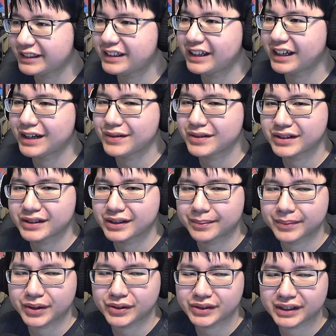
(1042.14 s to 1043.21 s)
I wish the
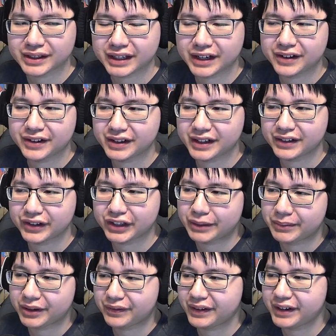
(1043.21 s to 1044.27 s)
music carried on to the
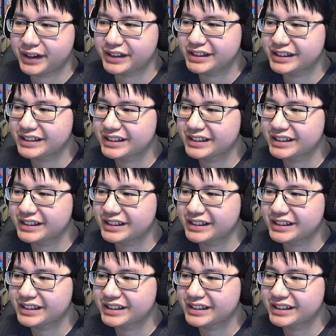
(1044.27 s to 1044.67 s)
enemy phase.